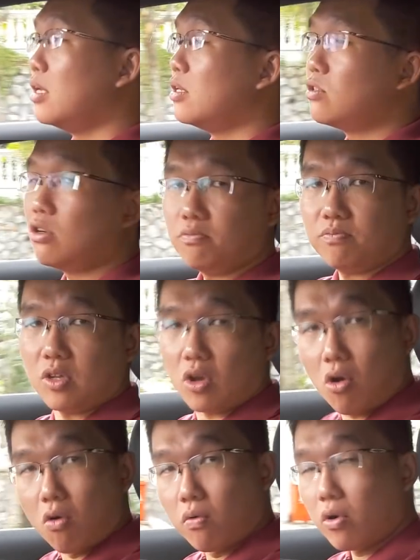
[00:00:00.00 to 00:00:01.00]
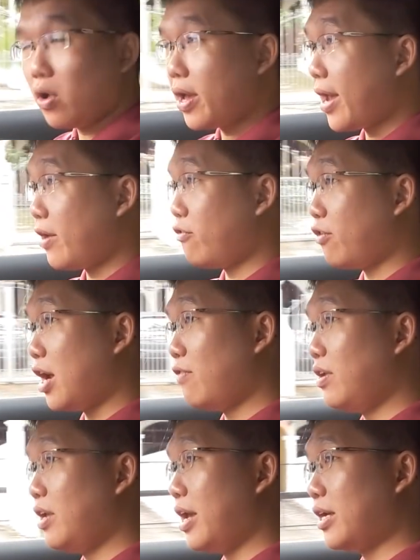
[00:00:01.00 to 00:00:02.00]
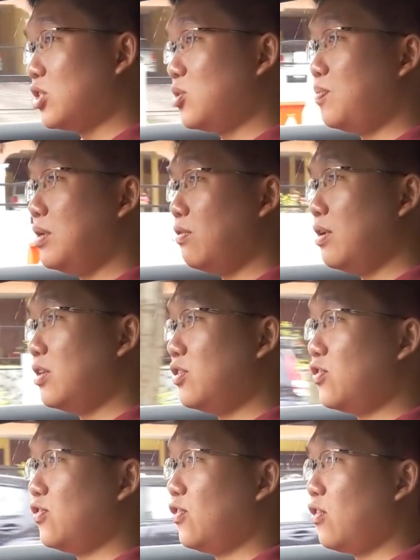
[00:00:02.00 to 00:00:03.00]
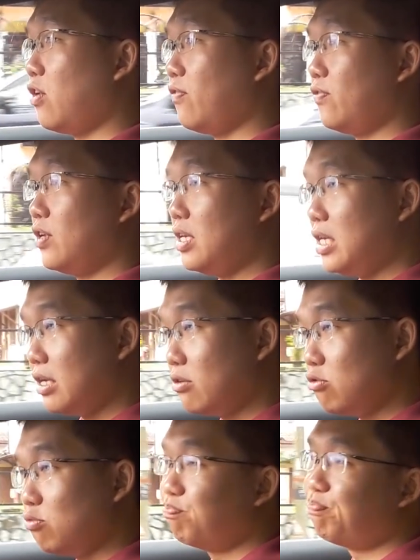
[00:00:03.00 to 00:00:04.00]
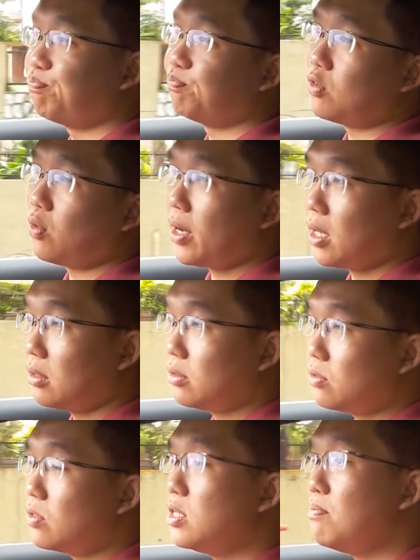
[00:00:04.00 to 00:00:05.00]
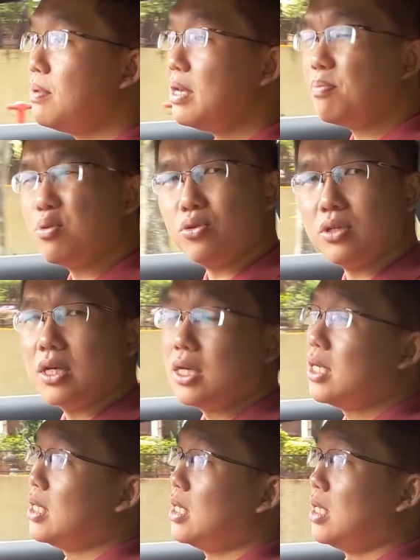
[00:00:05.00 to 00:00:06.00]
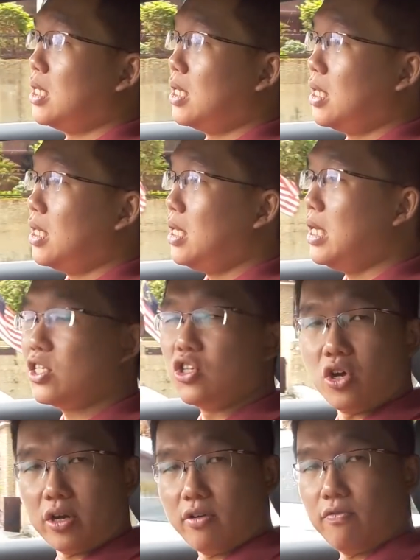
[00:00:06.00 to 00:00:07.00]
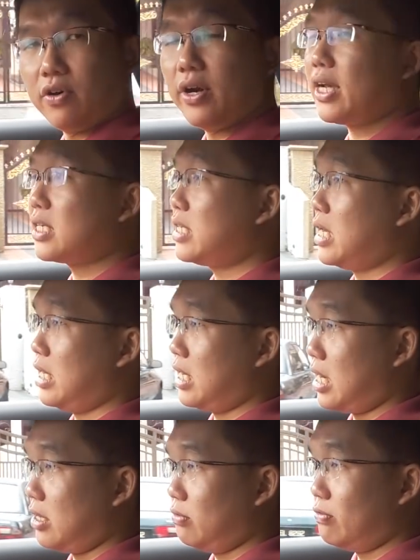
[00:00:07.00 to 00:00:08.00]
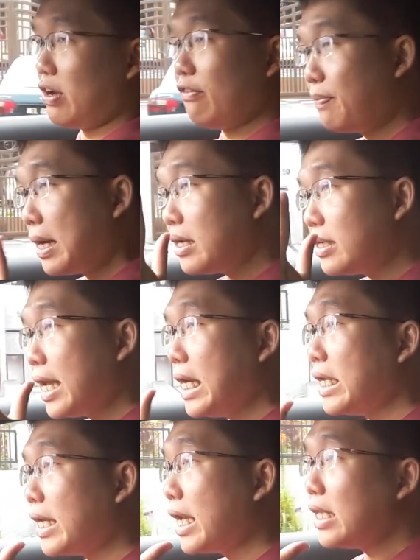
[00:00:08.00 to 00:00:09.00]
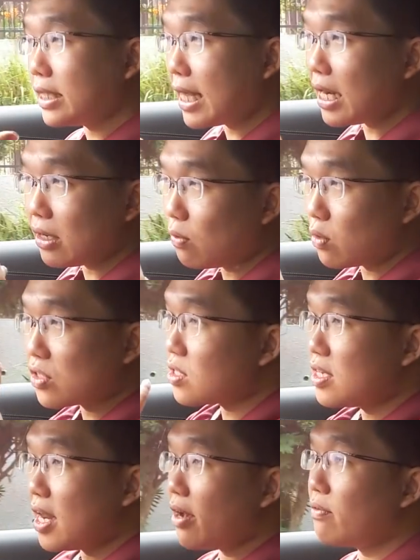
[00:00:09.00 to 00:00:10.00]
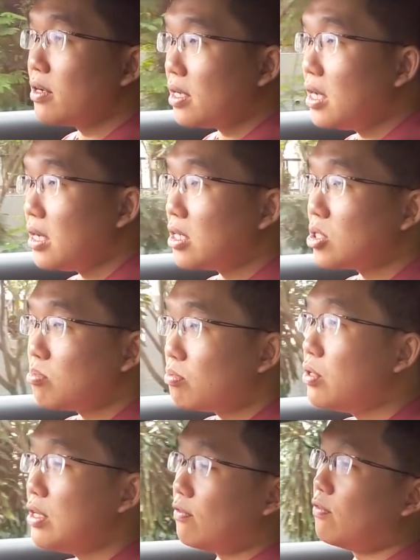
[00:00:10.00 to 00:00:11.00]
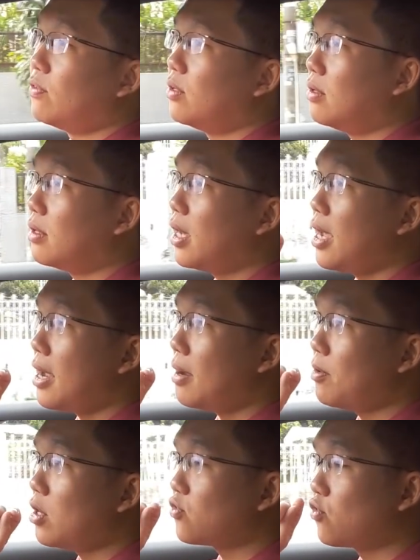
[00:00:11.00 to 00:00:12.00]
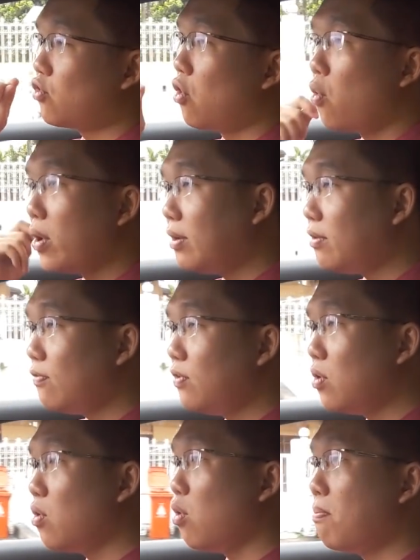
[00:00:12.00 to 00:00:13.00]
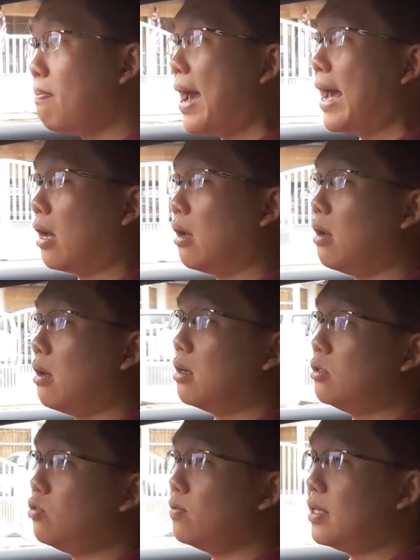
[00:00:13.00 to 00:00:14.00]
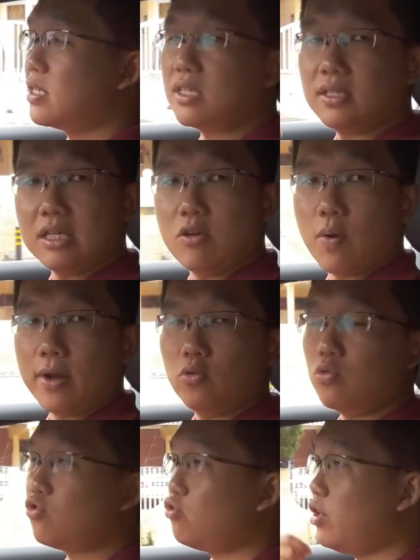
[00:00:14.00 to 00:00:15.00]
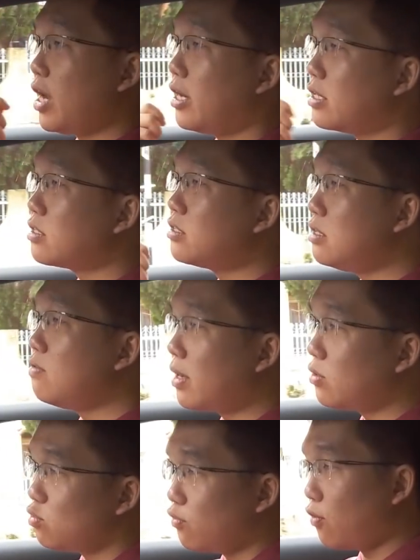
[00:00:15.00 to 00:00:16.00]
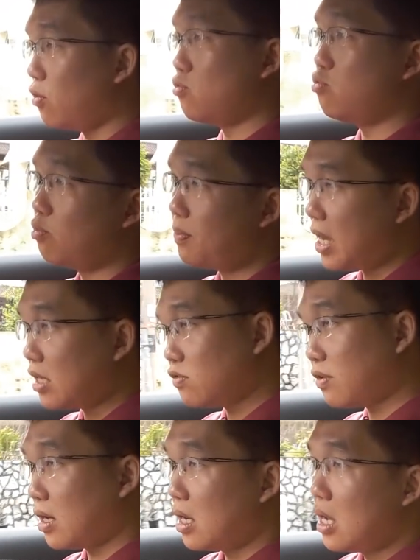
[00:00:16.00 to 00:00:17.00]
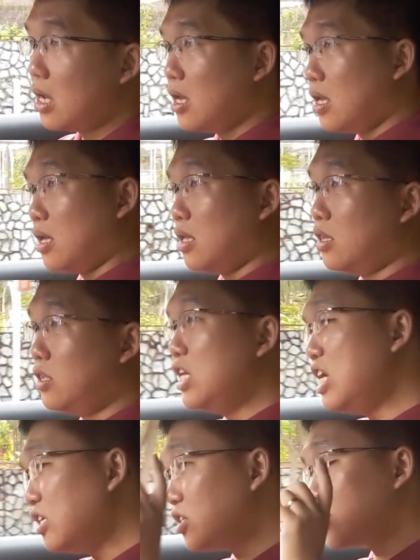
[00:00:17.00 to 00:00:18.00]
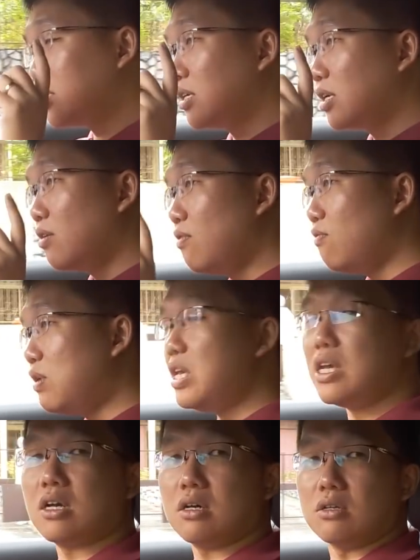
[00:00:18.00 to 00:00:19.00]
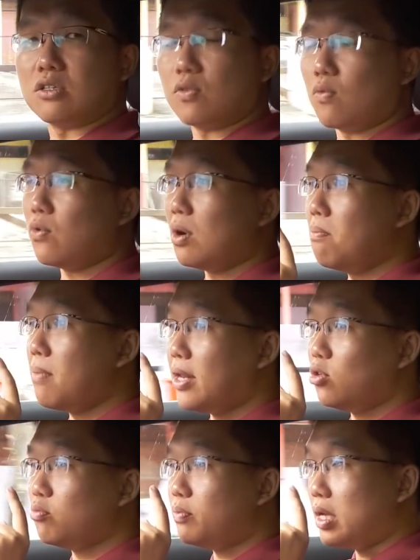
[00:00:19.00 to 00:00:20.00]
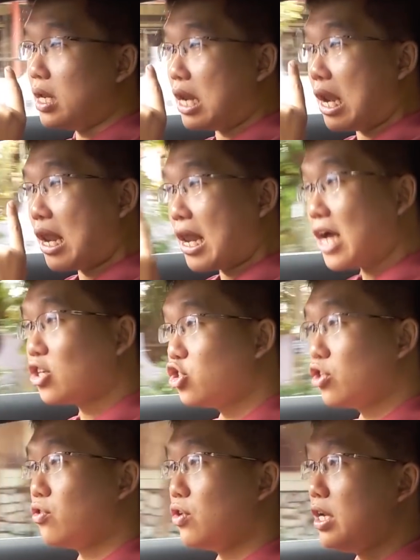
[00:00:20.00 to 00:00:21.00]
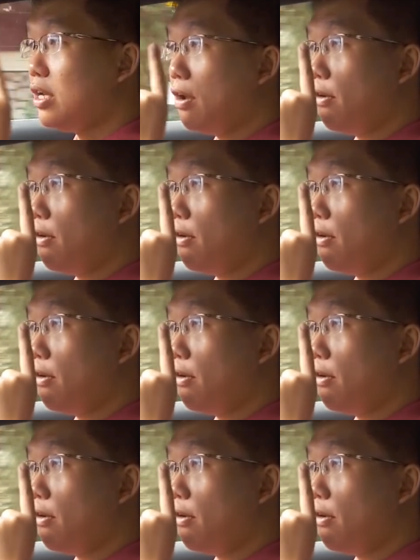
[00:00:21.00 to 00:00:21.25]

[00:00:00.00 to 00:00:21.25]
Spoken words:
So the overall driving experience of the E-Coupe, well, simply put, is not a very exciting car to drive. But then again, that was never in its brief, okay? Because if you go back to the C123 and the C124 coupes, right, these vehicles were meant to be luxury